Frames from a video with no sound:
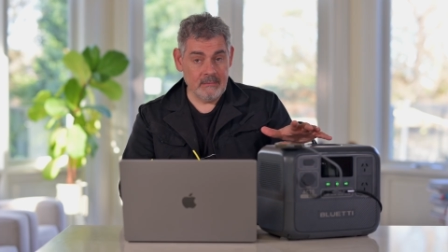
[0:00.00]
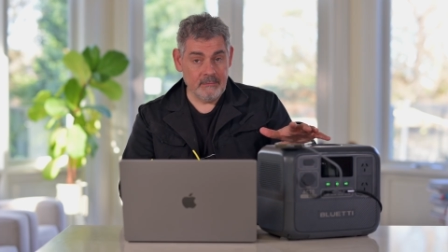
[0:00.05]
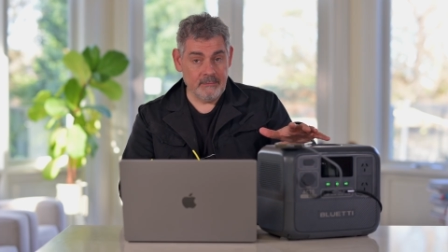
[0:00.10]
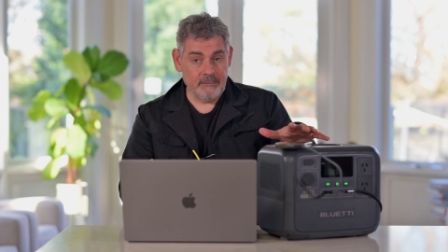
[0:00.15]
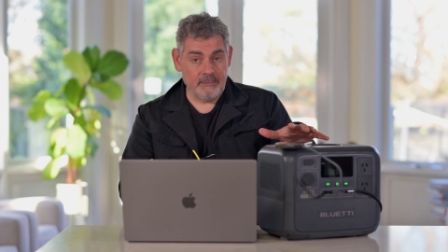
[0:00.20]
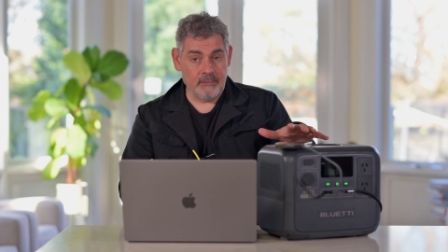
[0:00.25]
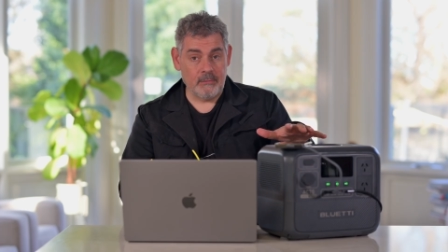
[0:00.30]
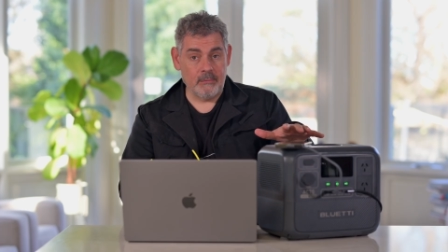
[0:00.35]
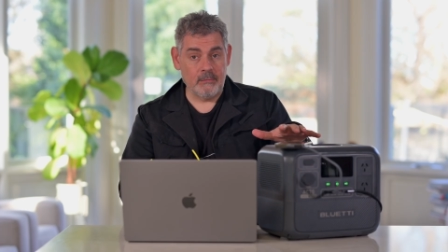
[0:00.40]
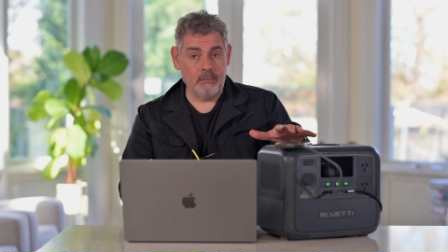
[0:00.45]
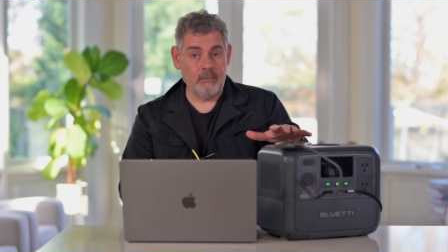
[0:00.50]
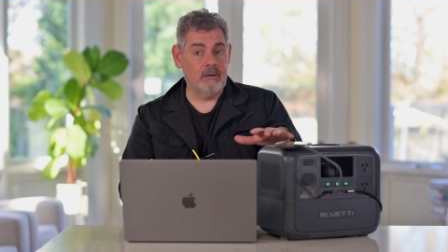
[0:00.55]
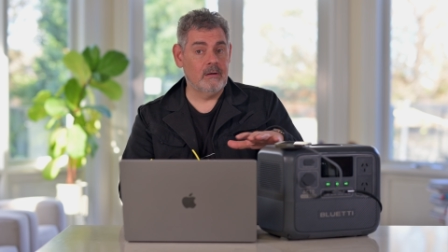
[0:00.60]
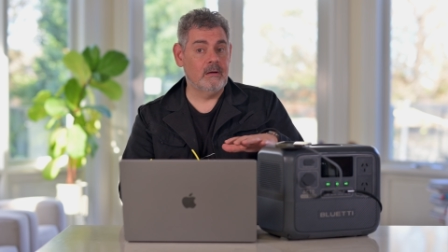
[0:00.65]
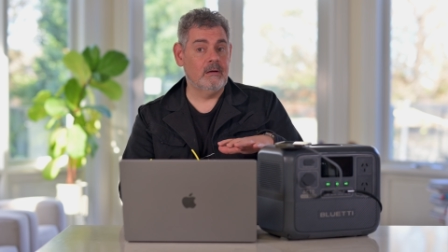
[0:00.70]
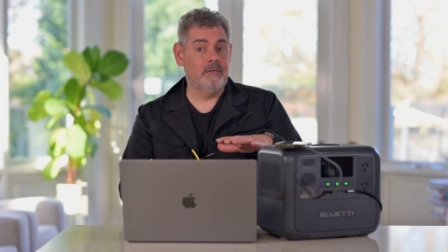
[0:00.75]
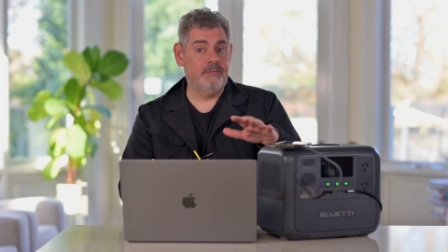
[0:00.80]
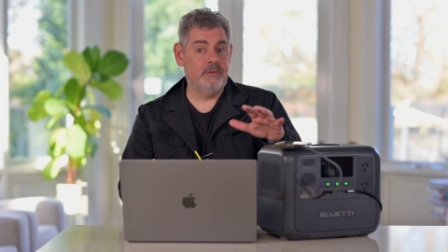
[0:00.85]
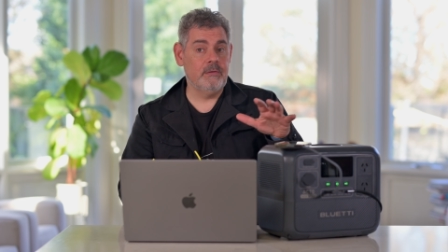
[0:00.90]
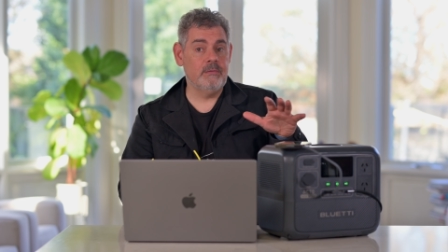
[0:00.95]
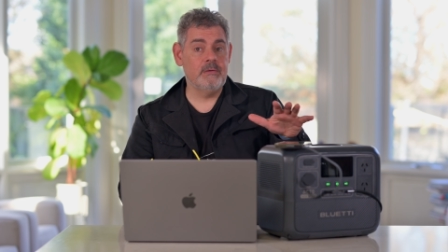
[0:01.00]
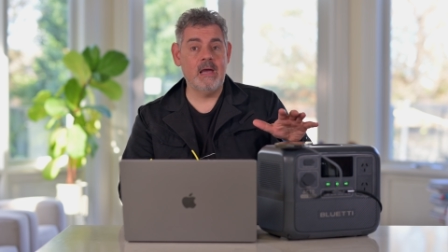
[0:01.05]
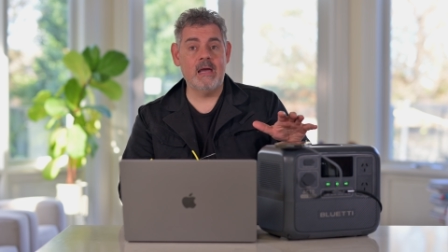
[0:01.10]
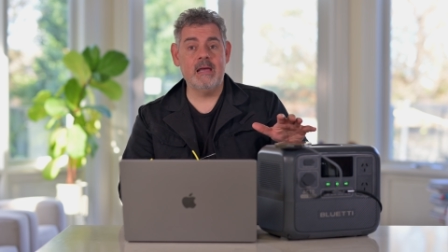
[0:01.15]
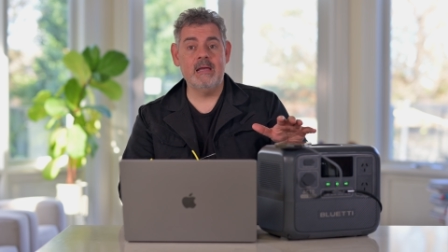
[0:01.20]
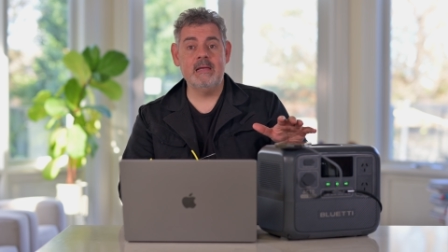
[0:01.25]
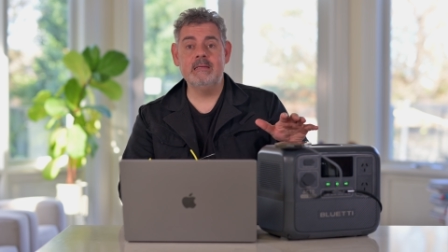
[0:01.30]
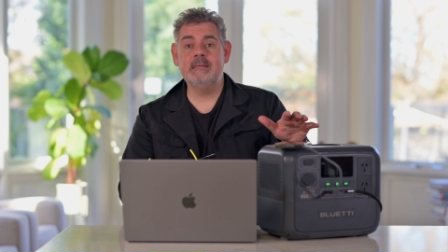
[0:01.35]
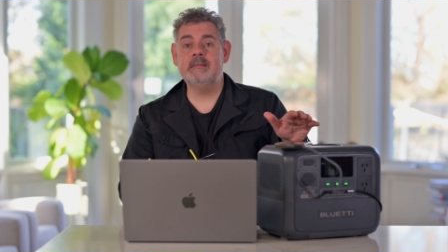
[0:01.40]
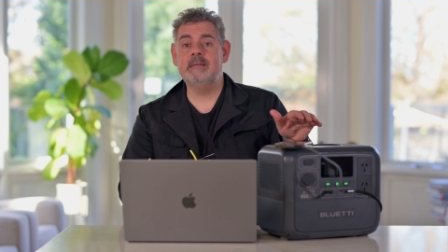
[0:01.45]
for a few
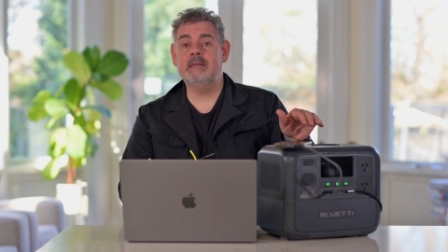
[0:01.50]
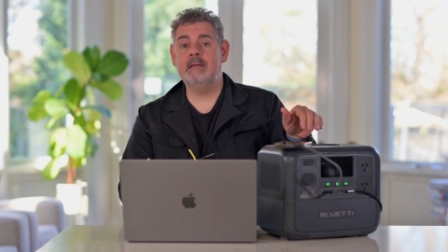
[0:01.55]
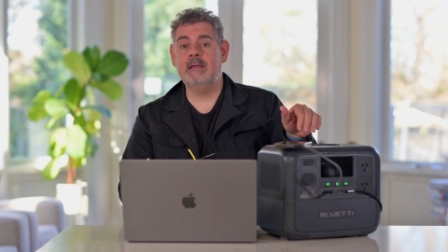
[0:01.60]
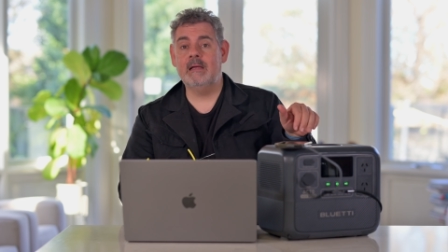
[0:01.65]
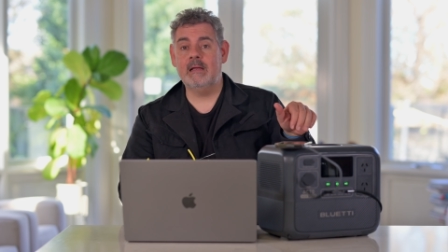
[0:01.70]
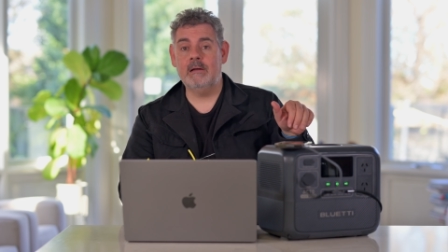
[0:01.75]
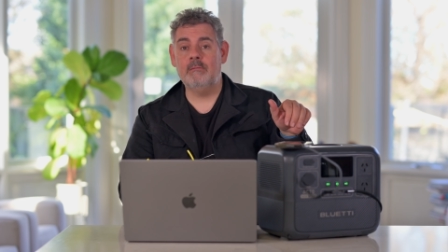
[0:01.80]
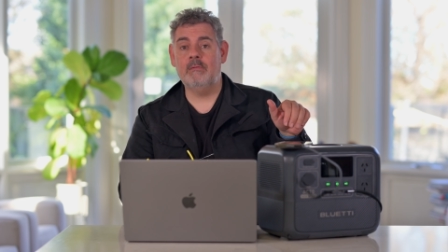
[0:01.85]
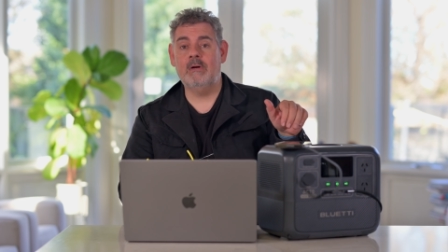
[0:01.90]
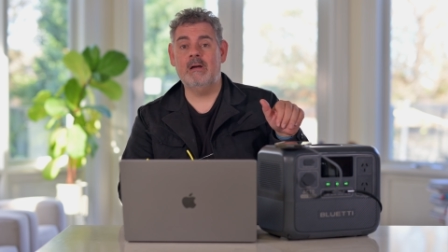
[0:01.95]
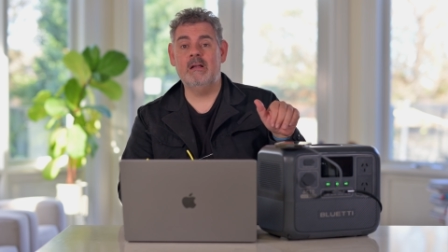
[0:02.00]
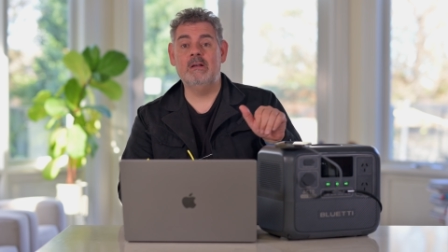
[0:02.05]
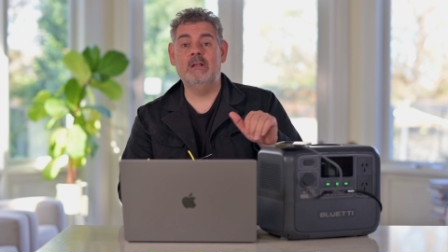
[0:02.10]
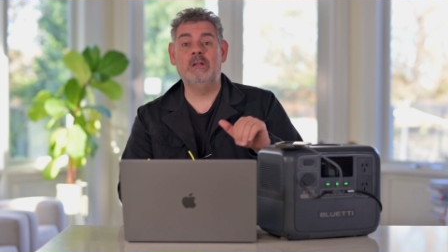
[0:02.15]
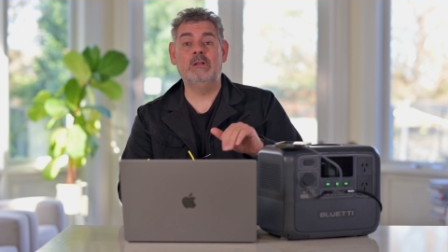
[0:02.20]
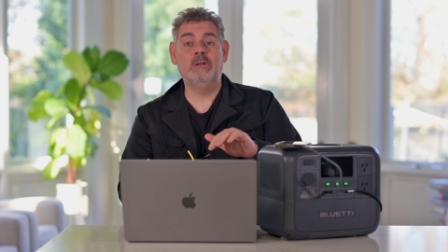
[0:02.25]
days and run